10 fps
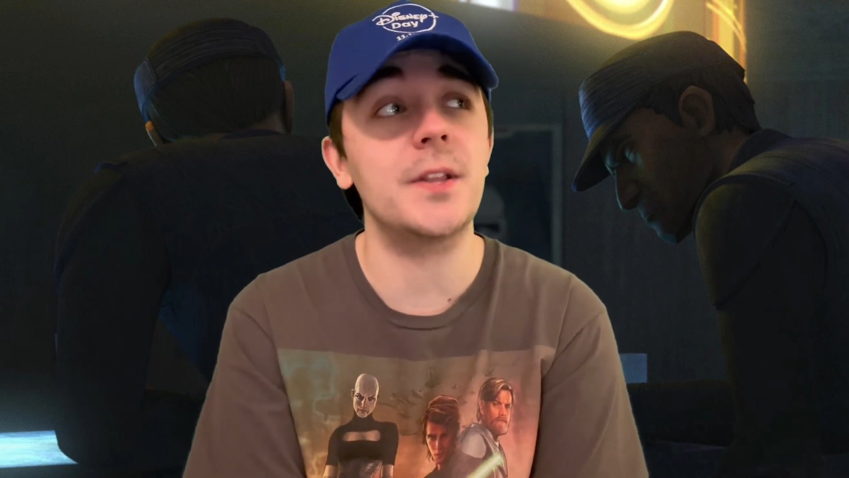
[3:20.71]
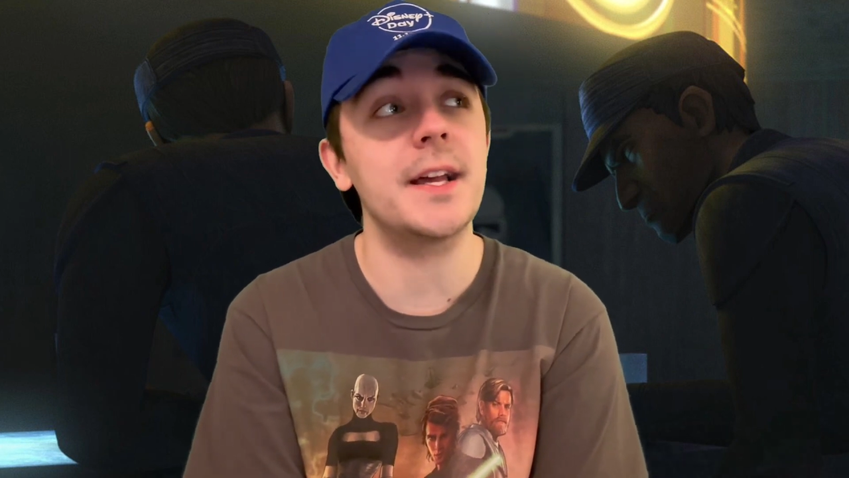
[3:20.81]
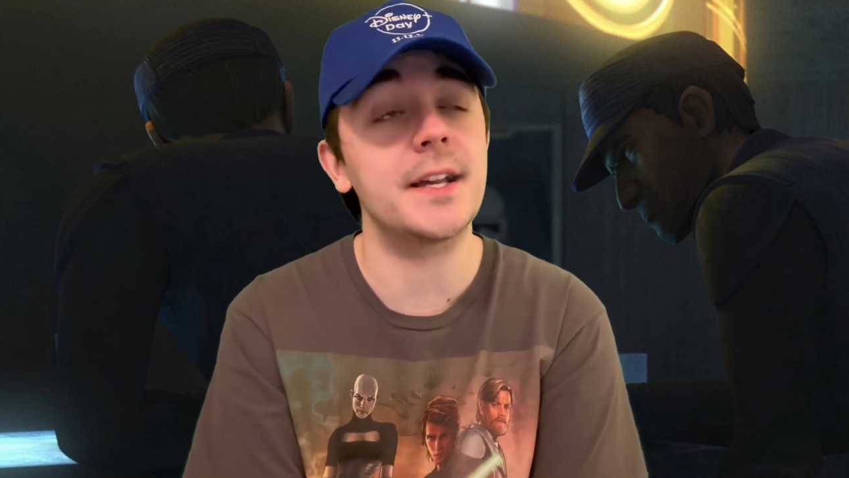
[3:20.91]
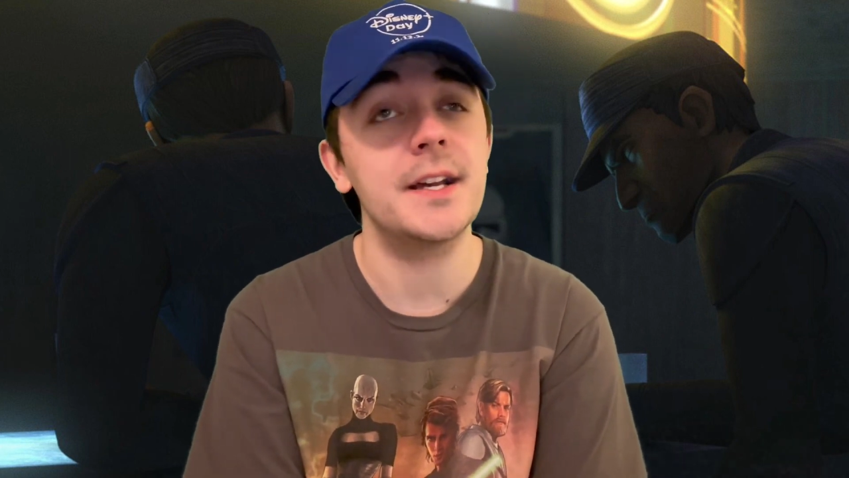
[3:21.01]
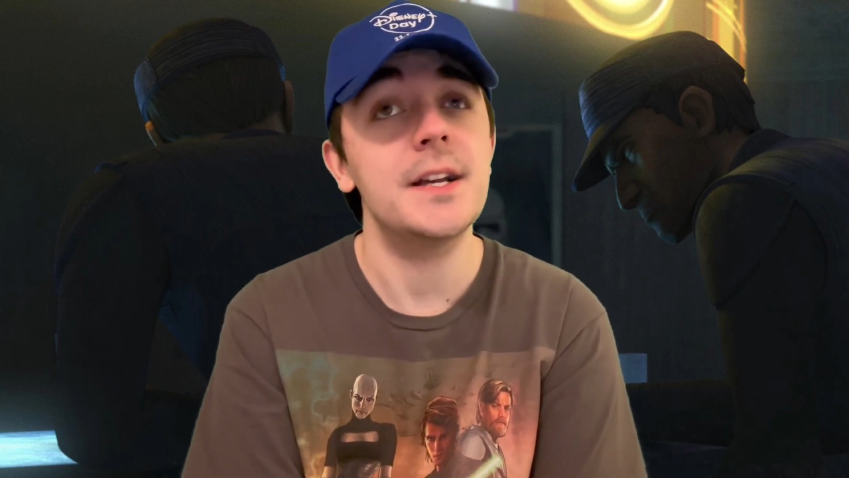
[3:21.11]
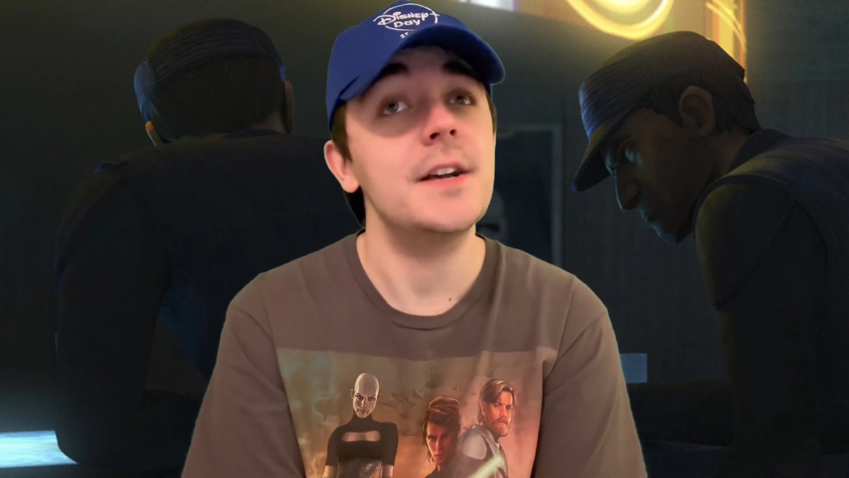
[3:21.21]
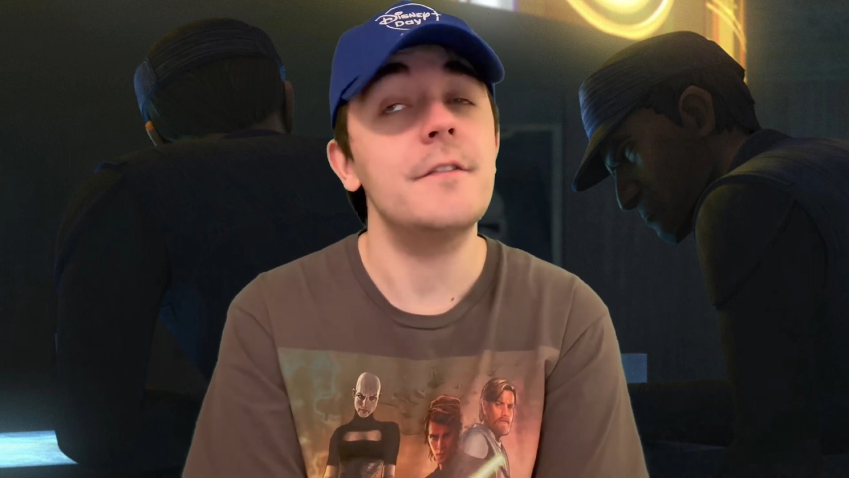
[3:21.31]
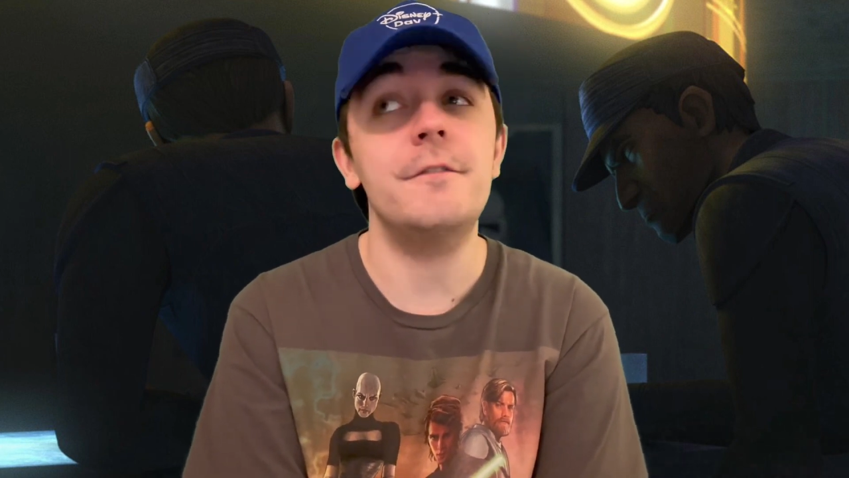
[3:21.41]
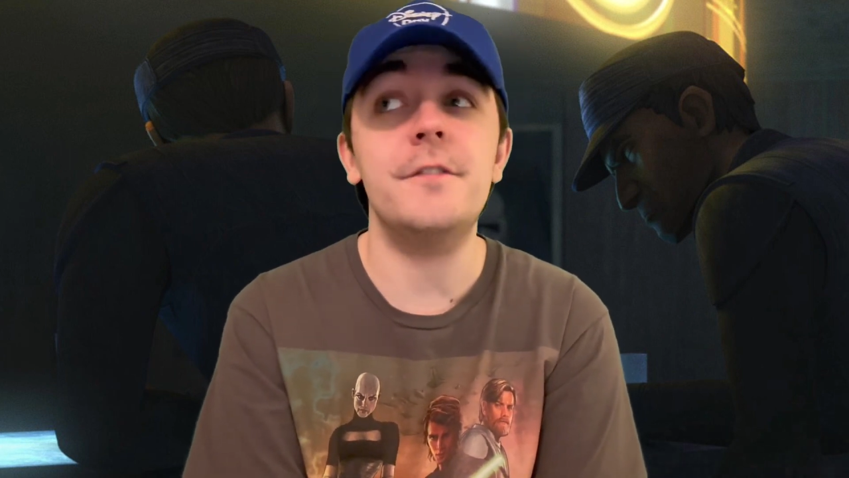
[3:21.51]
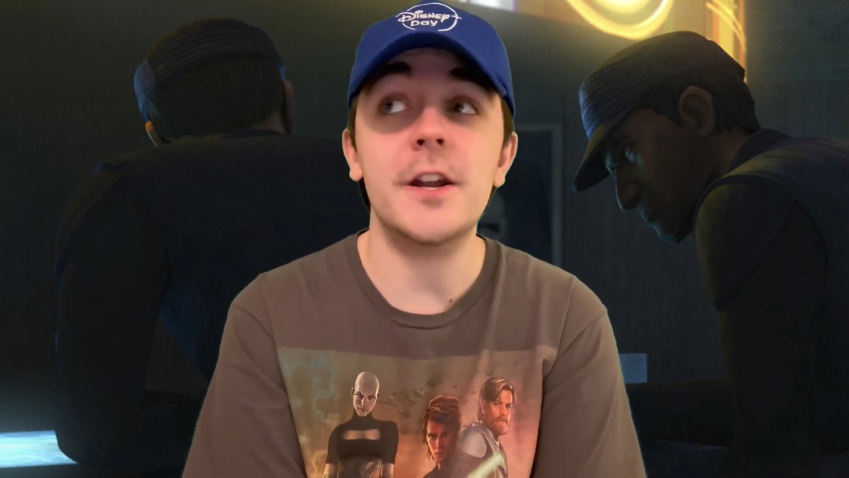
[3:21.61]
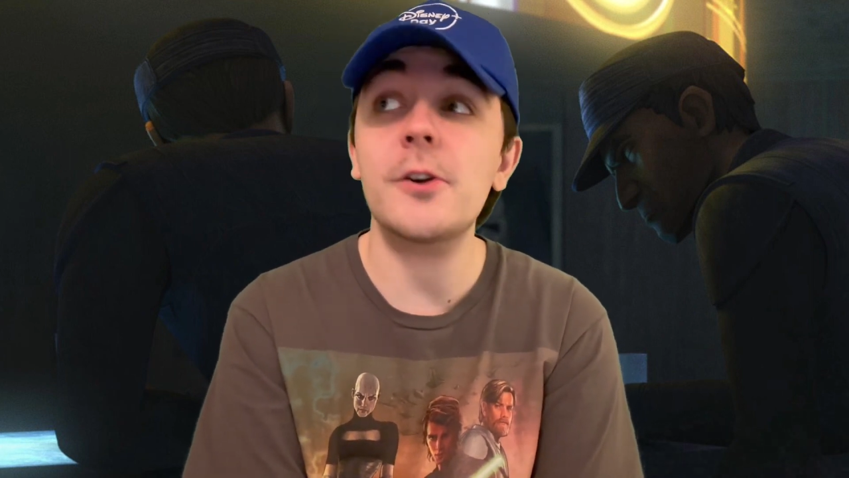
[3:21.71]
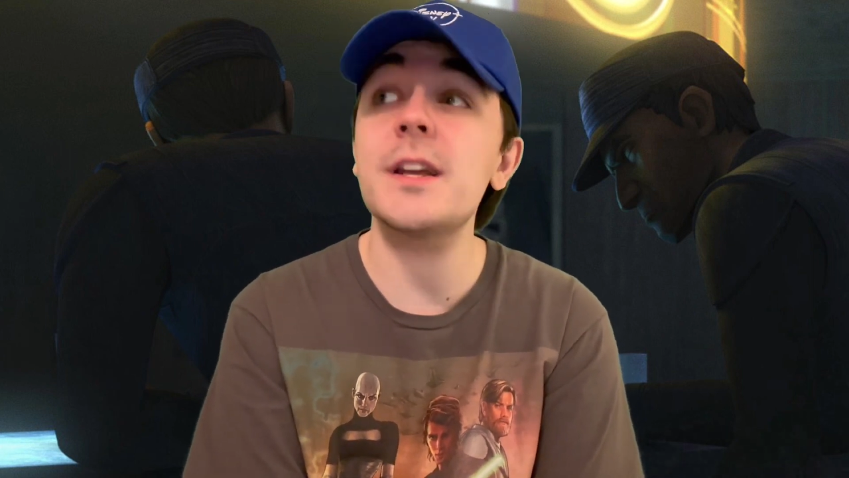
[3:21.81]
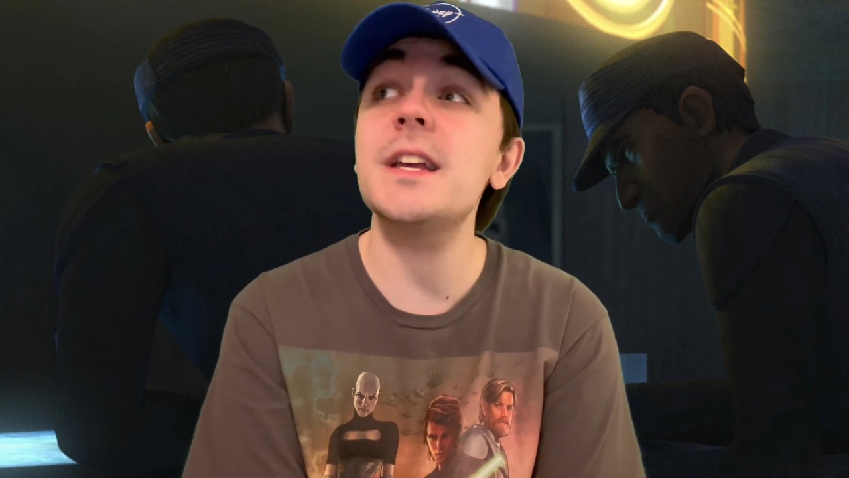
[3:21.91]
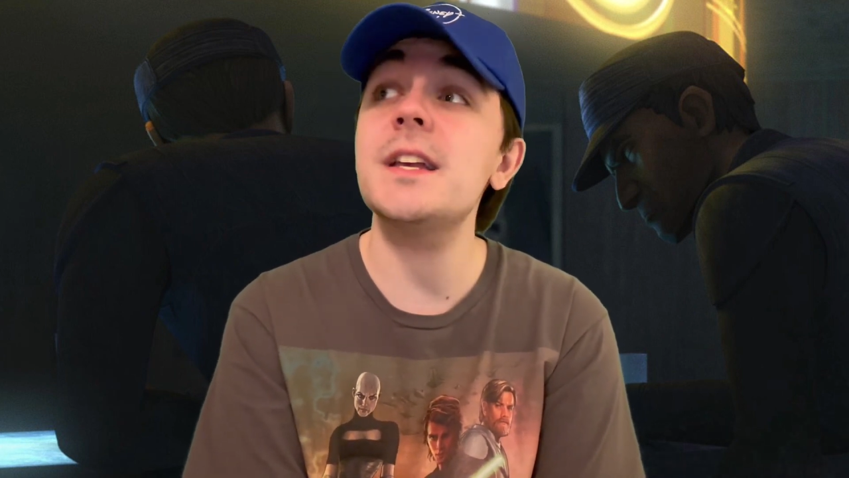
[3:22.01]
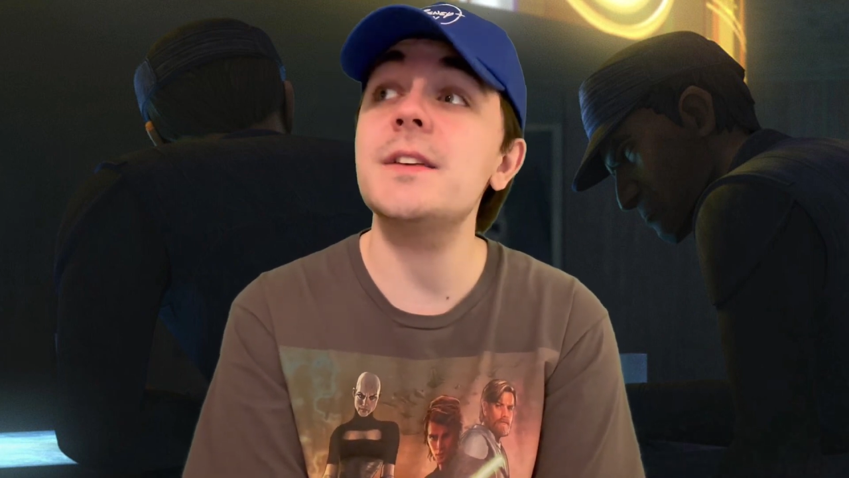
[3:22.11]
Like,
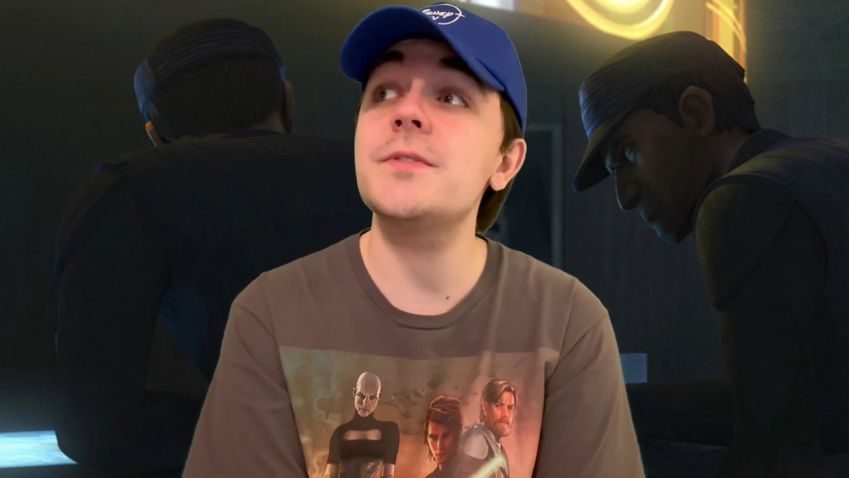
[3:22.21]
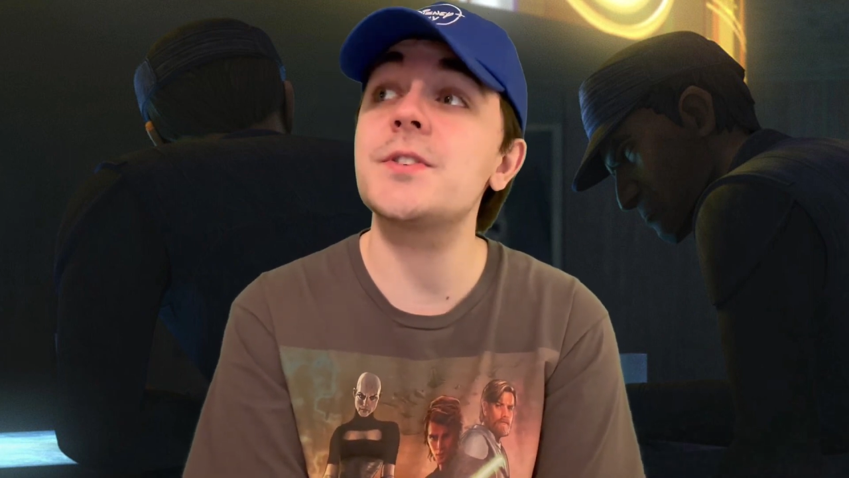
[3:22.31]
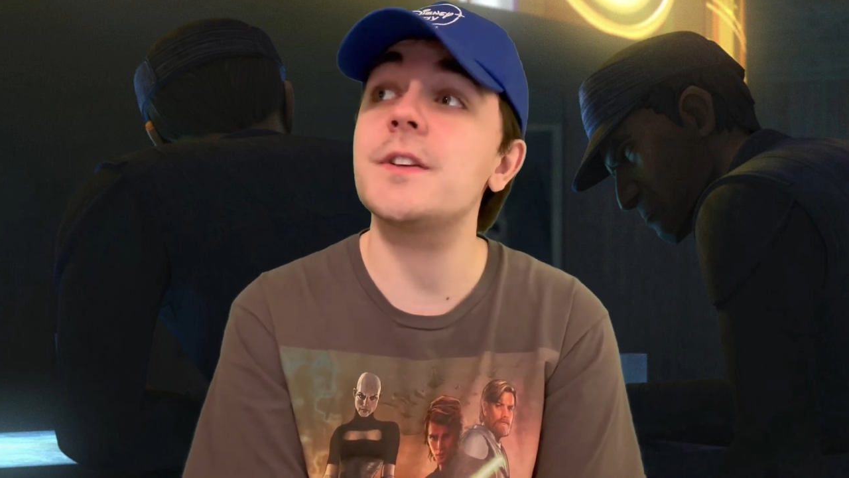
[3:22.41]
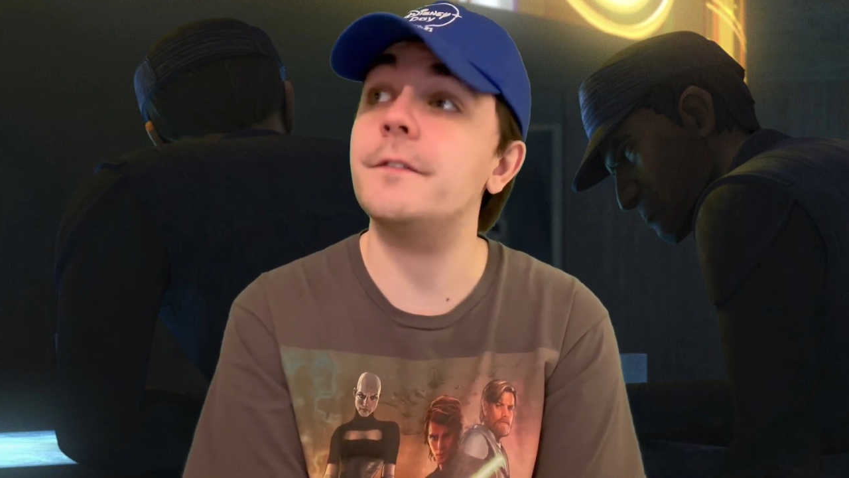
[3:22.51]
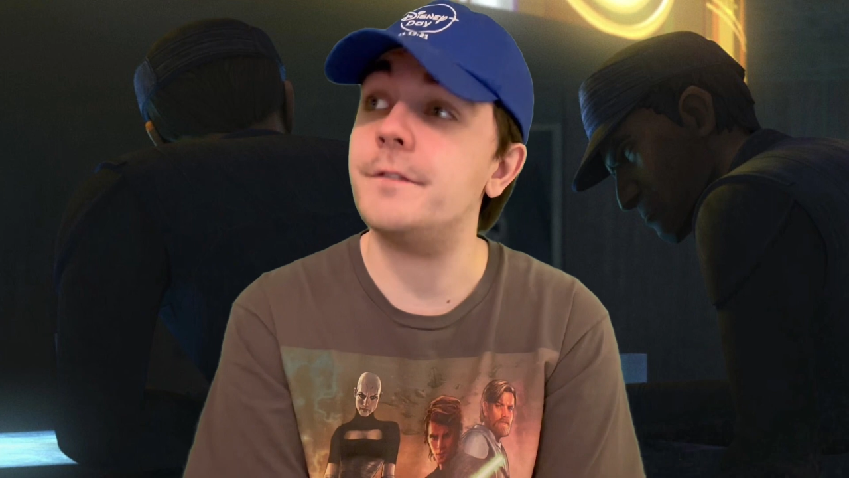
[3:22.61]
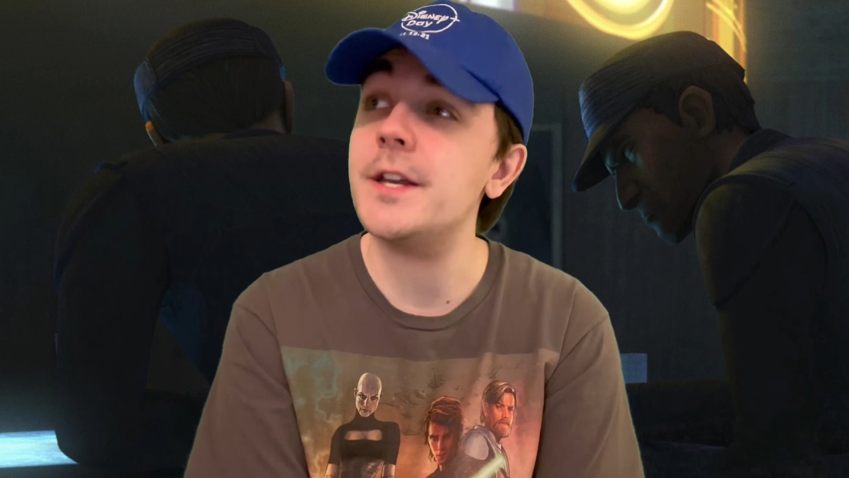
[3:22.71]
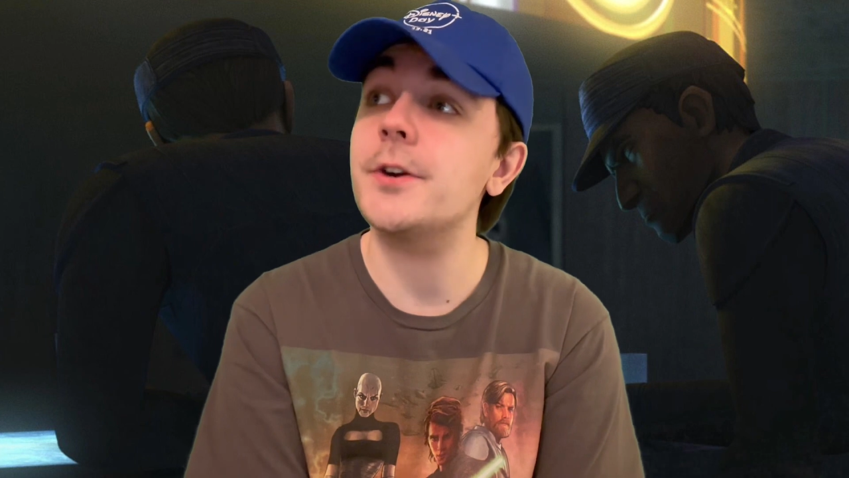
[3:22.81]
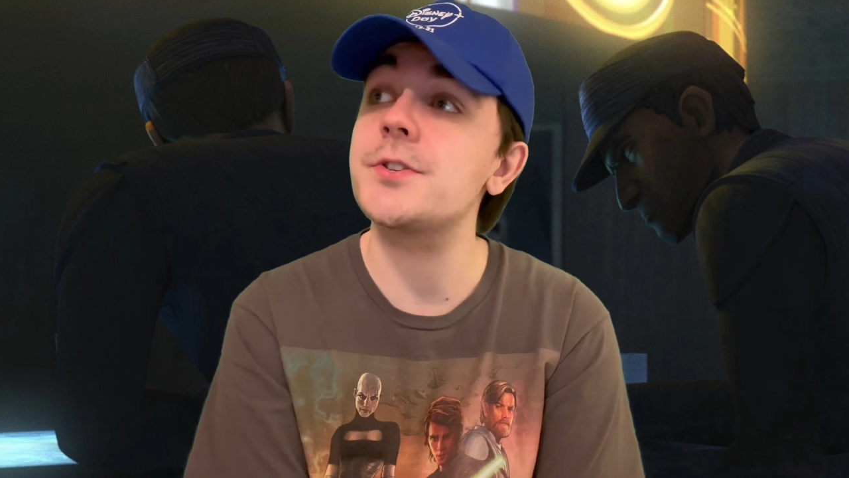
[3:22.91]
very severe